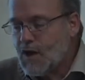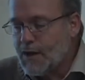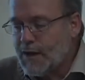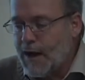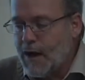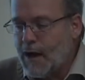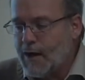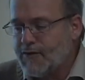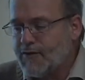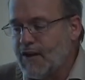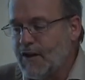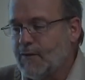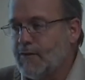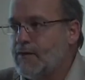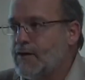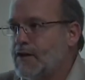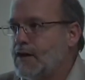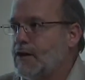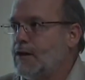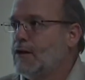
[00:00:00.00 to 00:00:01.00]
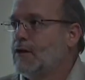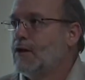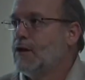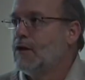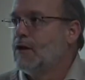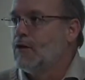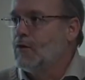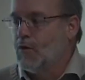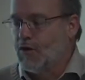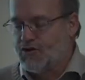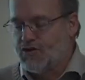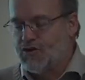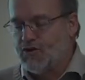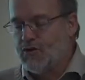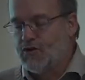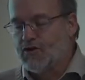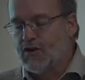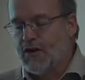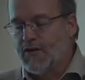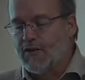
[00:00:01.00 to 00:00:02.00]
Now, I've saved what's
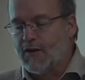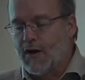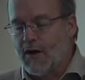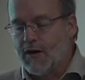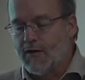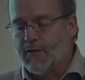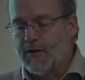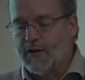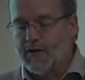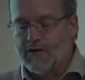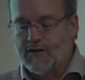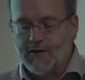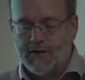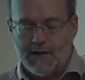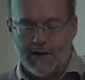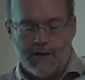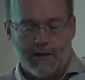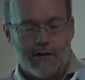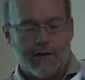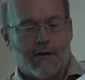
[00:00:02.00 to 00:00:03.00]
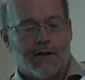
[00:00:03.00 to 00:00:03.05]
usually thought of as the